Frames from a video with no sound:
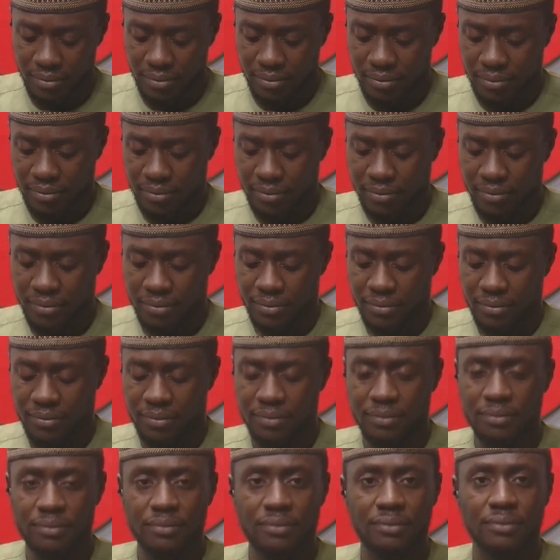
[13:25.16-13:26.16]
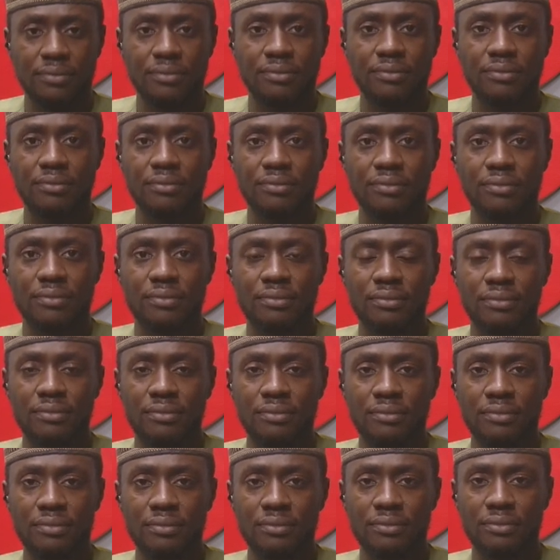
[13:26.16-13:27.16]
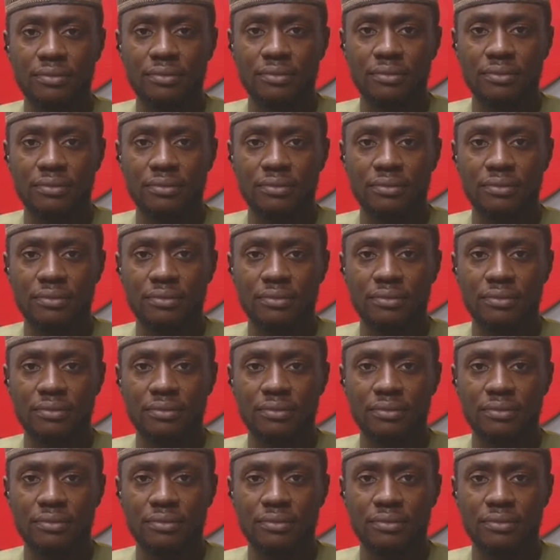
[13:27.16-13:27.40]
[no speech]